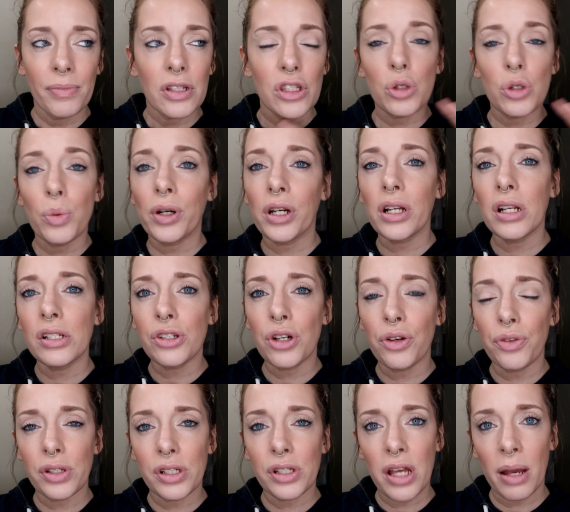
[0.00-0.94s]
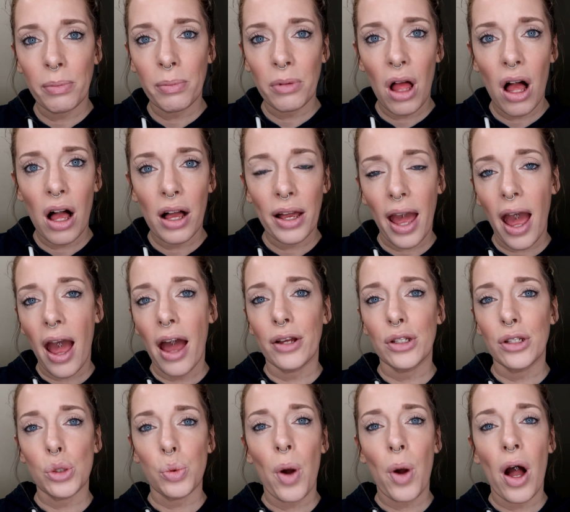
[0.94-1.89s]
So we're gonna start the time clock
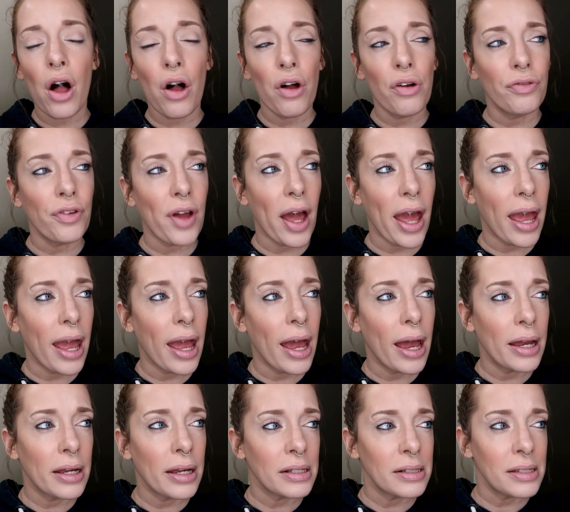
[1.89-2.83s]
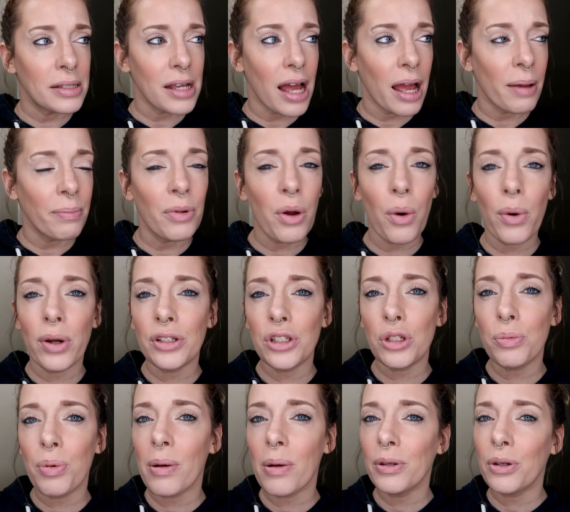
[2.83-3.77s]
at 12 and I'm going
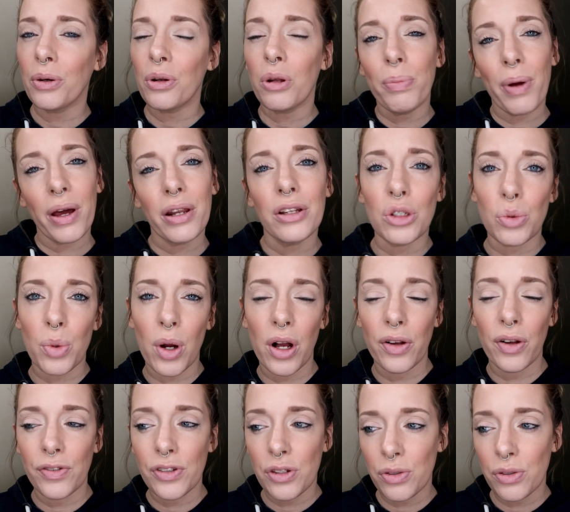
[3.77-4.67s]
to probably go to bed at 12.